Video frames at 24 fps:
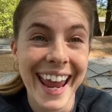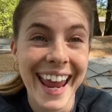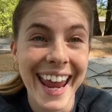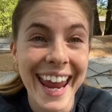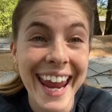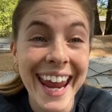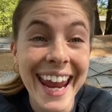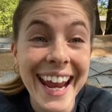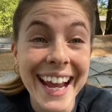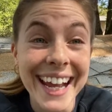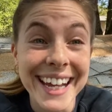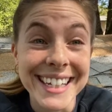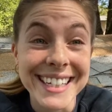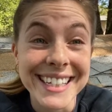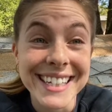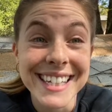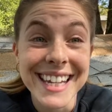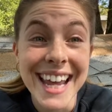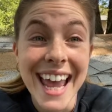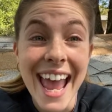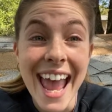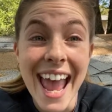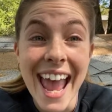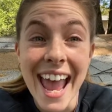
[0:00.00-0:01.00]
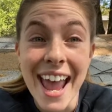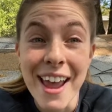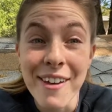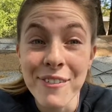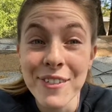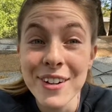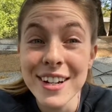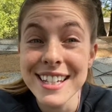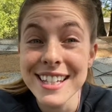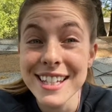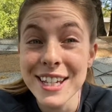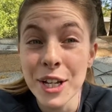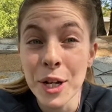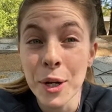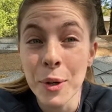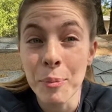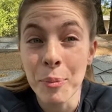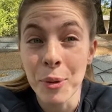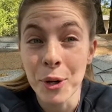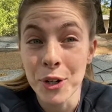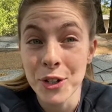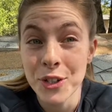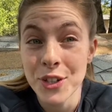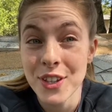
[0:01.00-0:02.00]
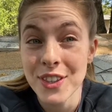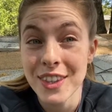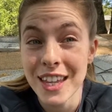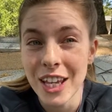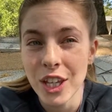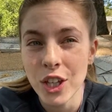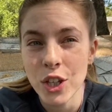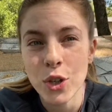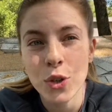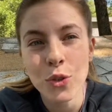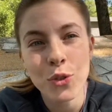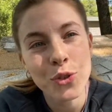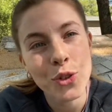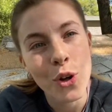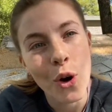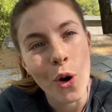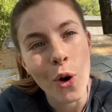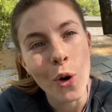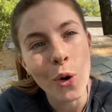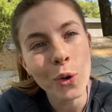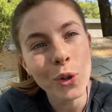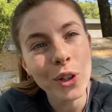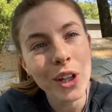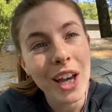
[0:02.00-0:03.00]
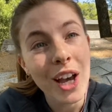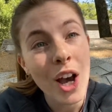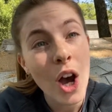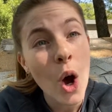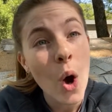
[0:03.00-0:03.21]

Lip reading: and every single person that you told